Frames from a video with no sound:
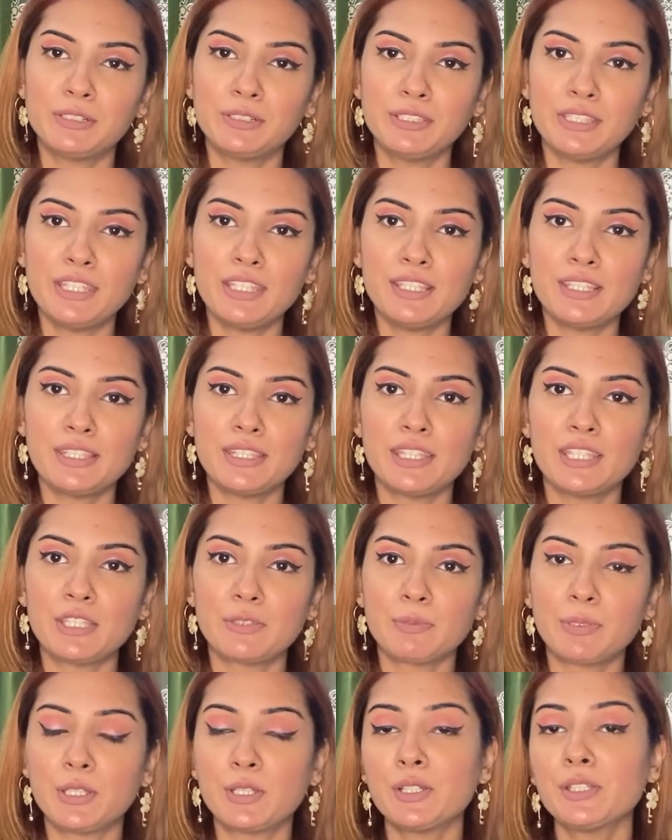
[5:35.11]
these days
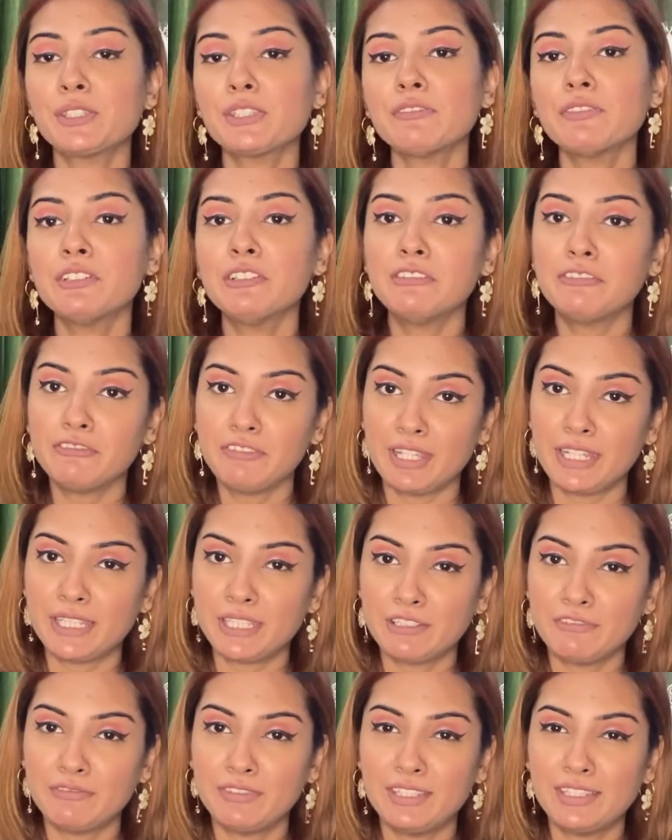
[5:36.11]
because of their
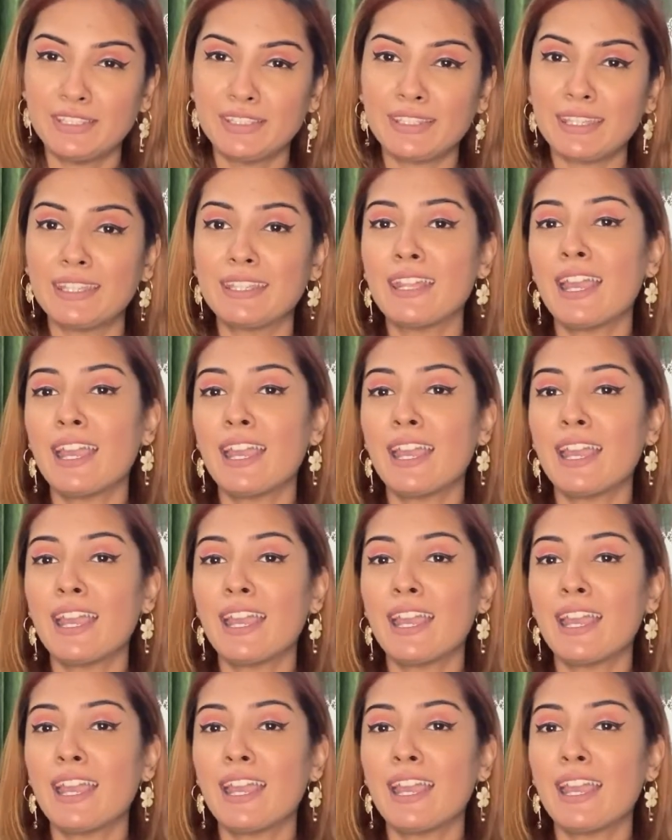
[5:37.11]
effectiveness and